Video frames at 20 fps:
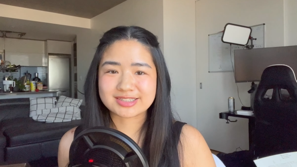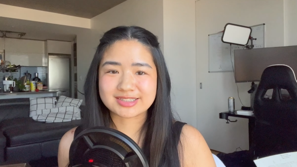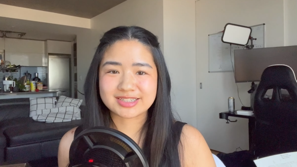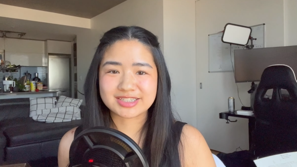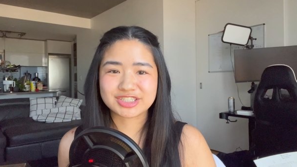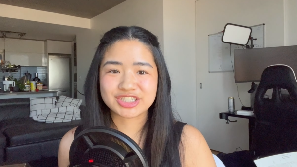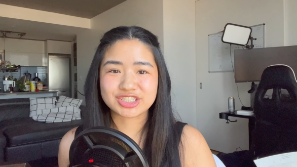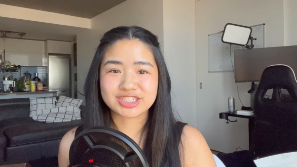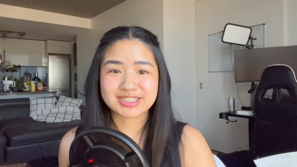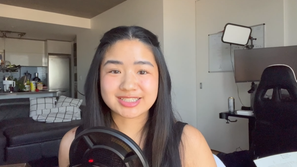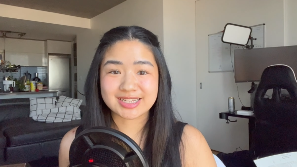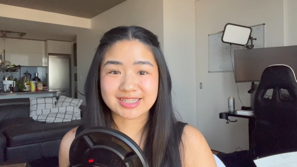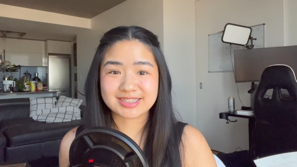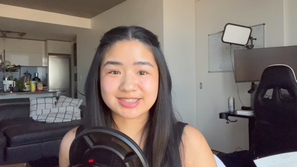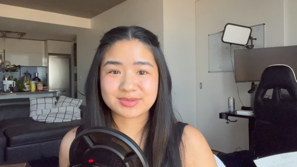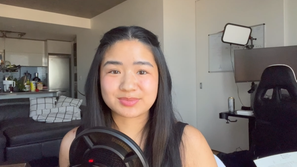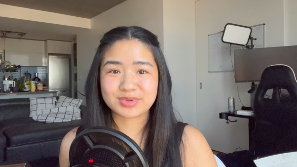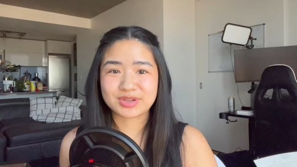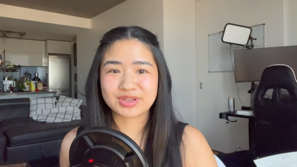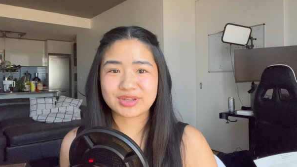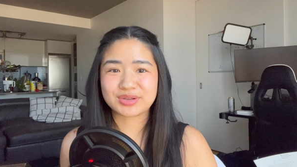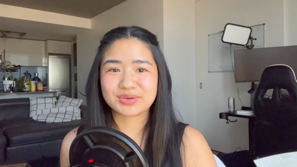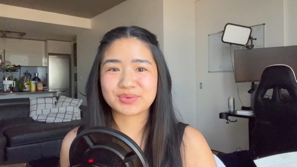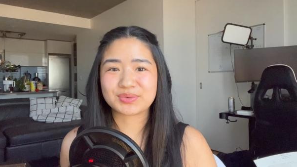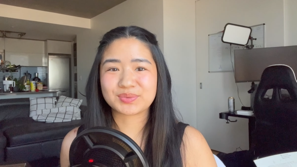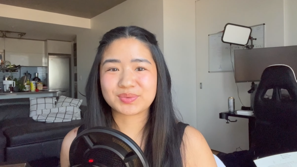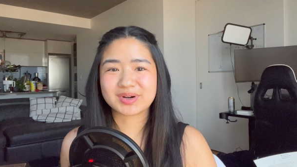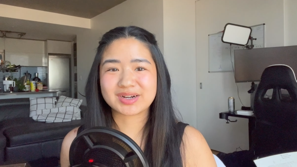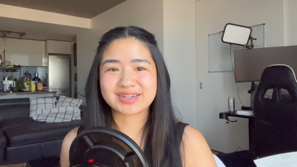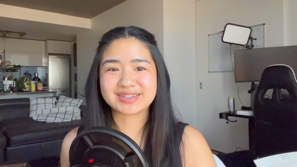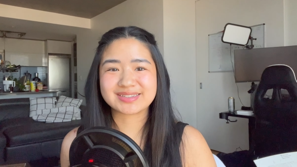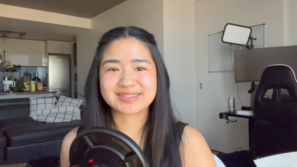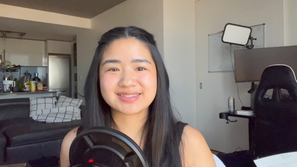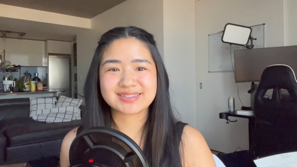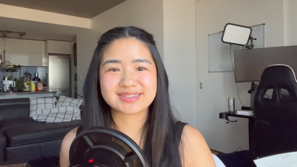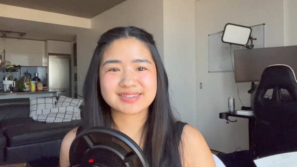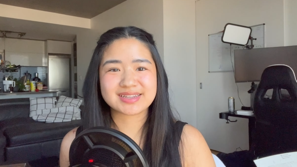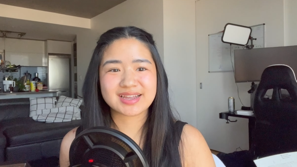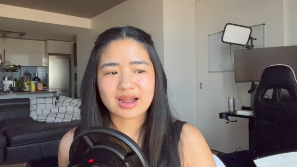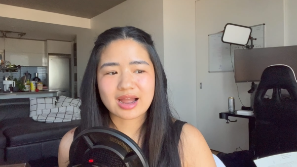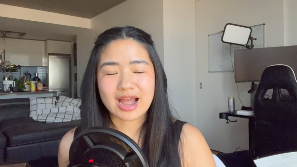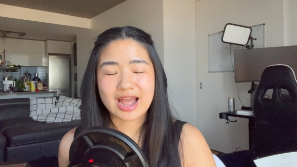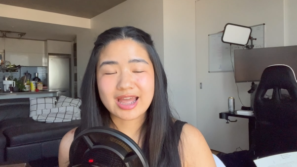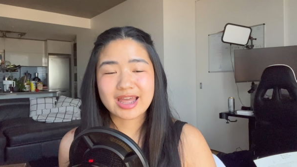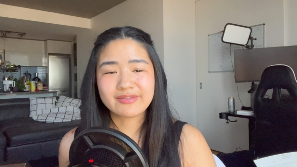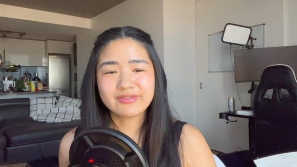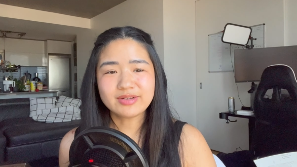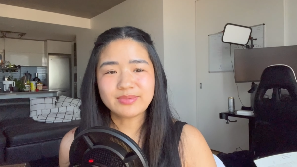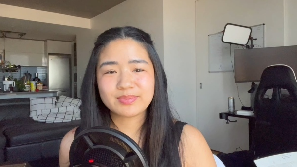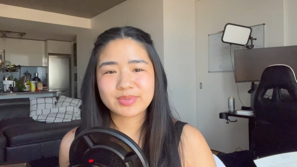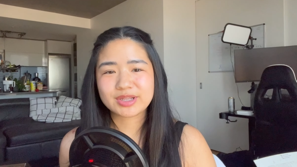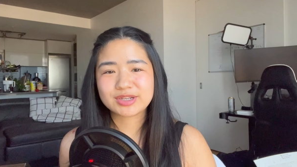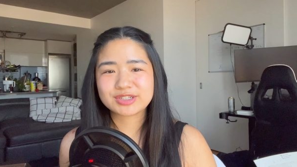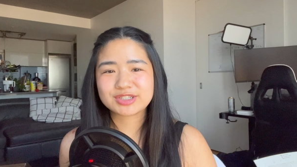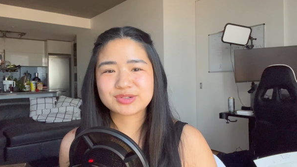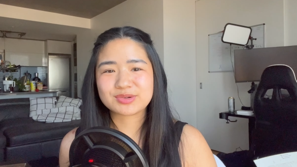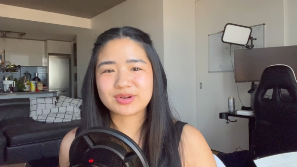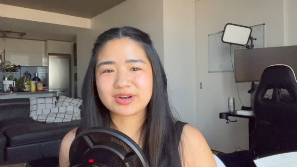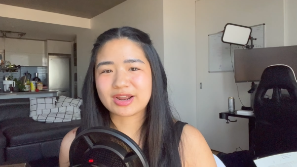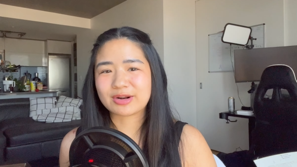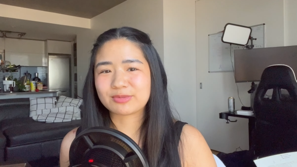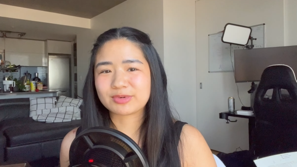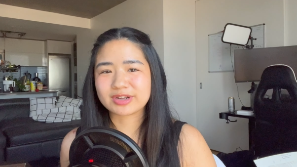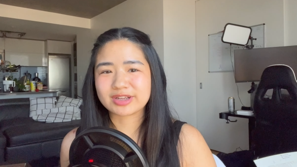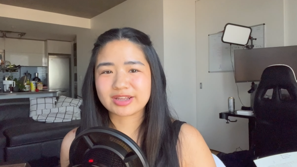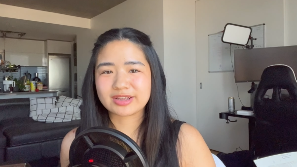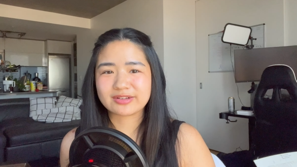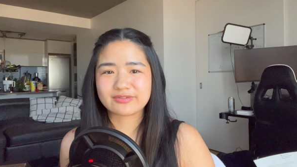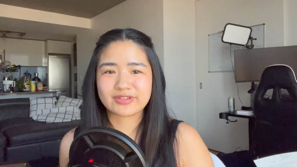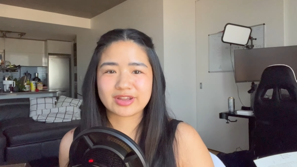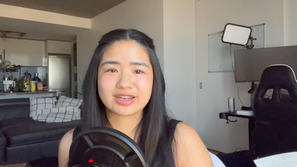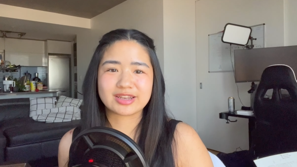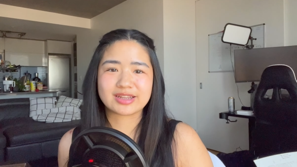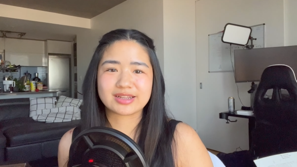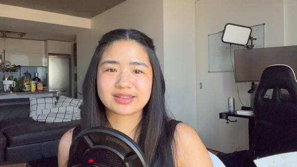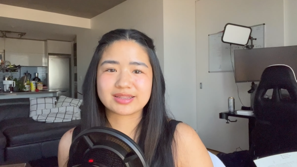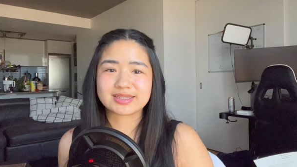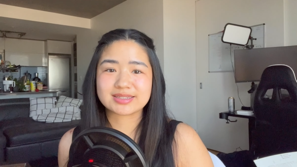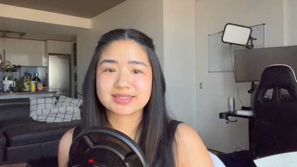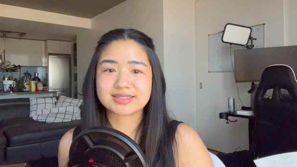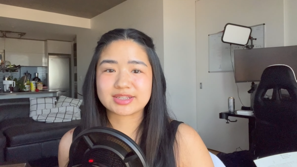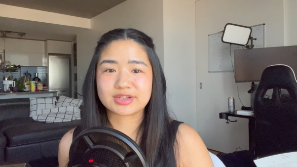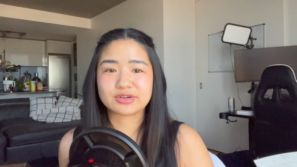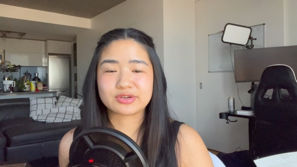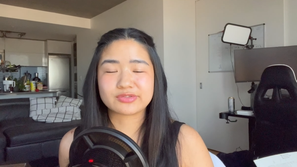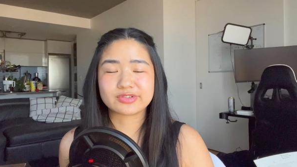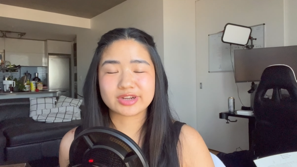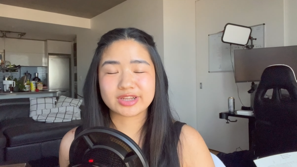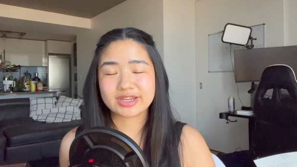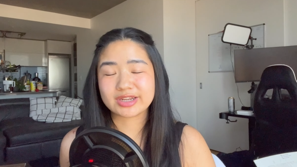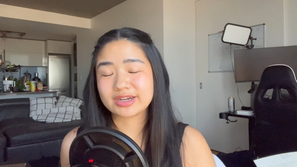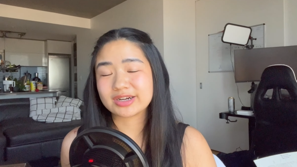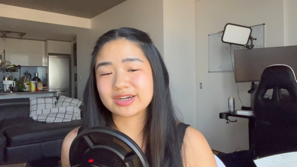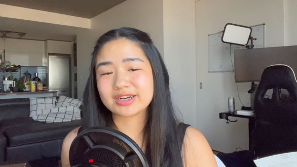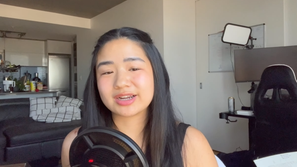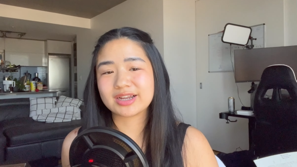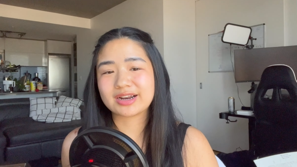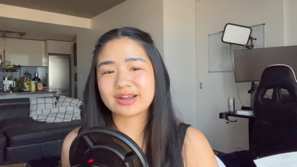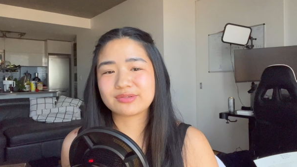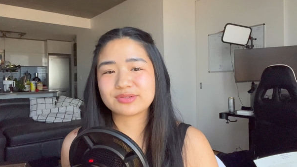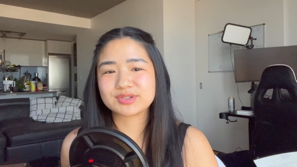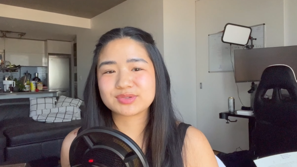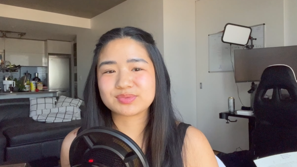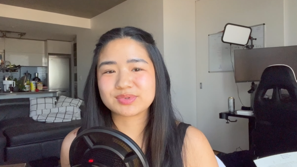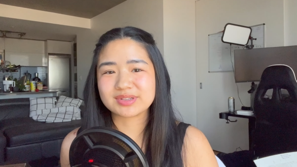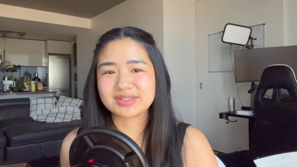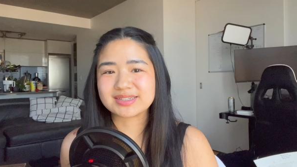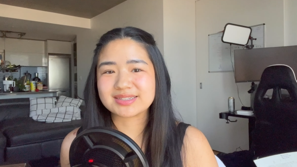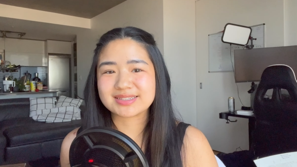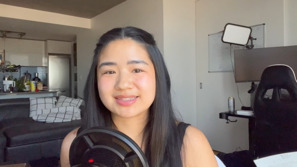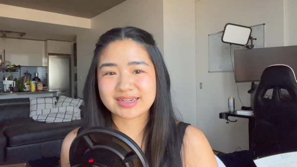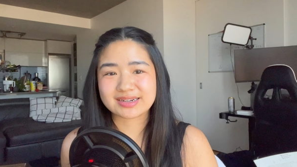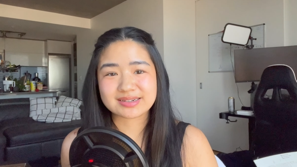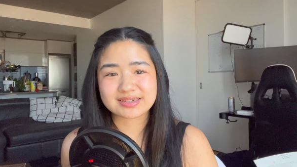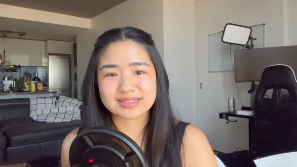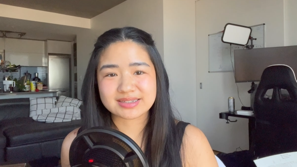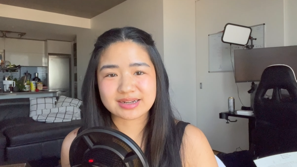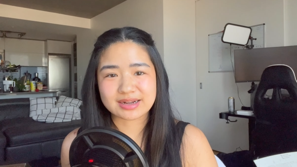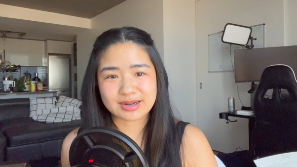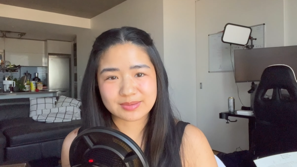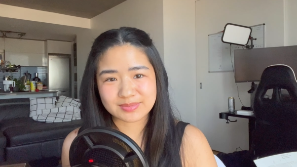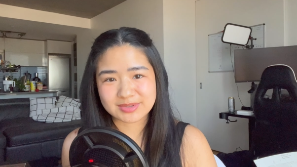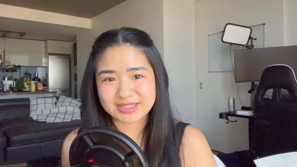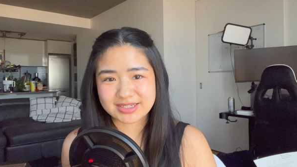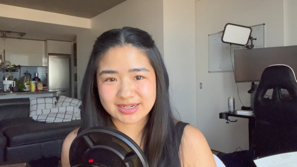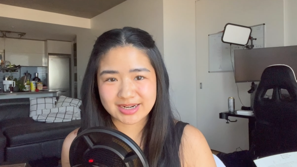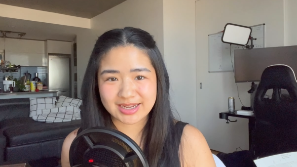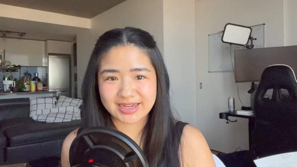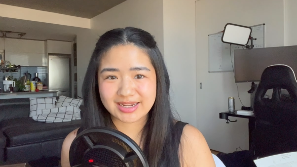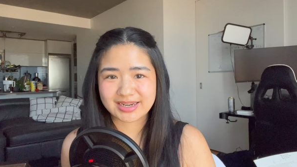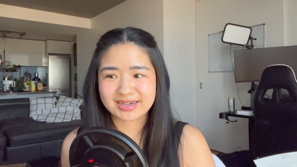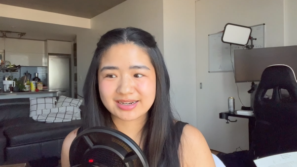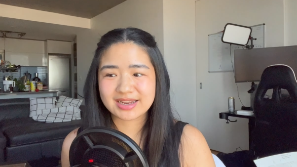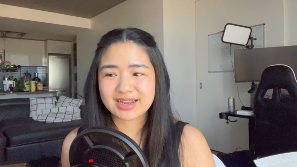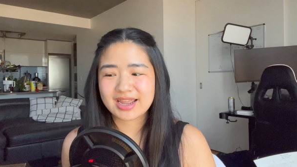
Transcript: things she said to me was, I haven't been to a networking event like this in over a year, and I was really scared to come tonight.